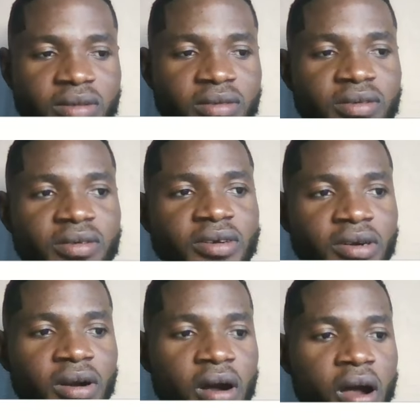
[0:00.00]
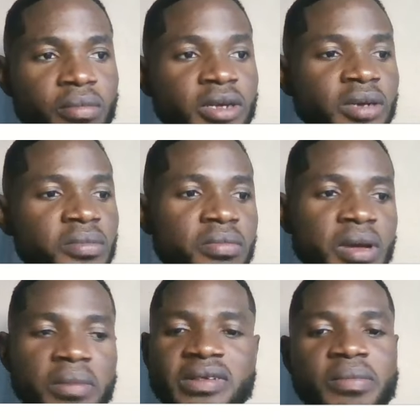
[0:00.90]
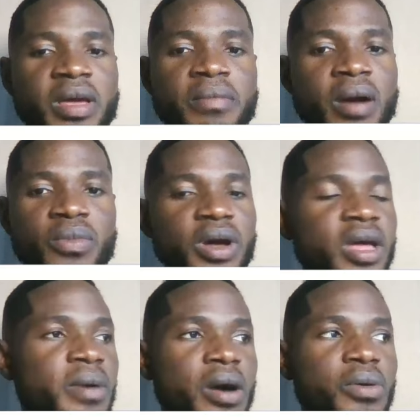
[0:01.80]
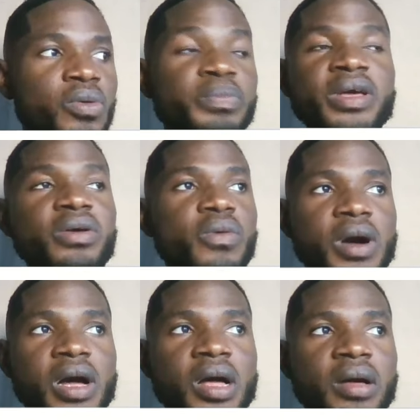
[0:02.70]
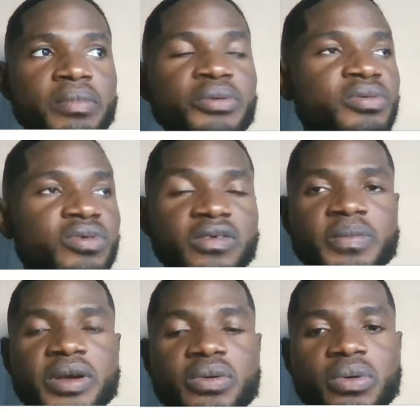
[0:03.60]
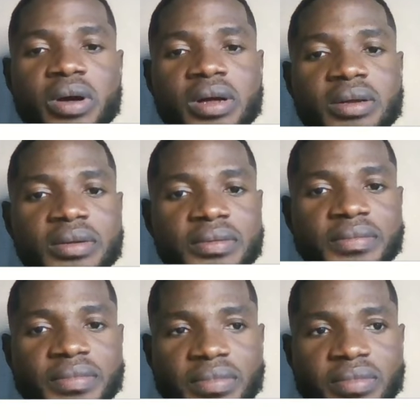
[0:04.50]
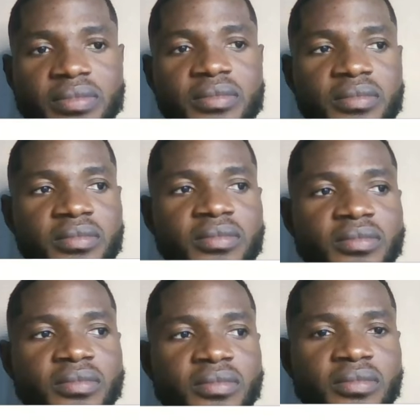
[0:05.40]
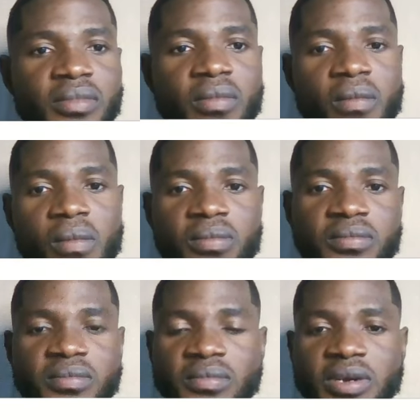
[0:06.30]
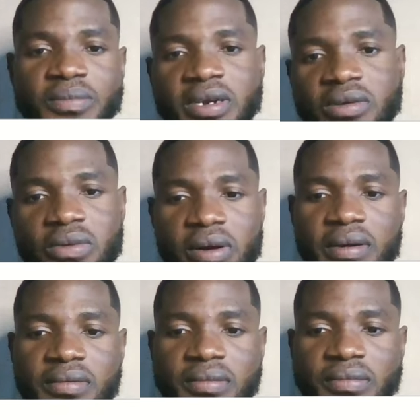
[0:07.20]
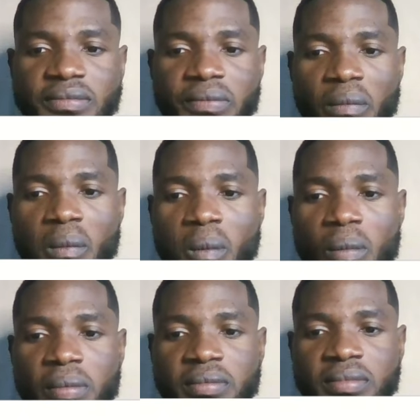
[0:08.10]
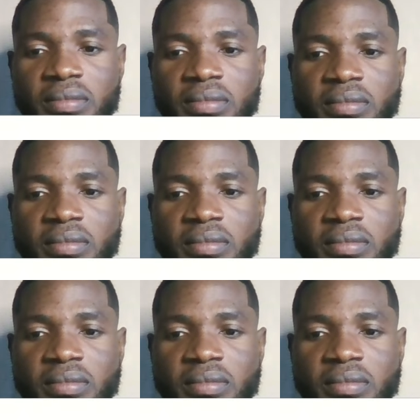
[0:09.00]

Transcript: a cheese palace or something, you know, it came at the wrong time. And I keep on telling them that, no, I never wrote that thing.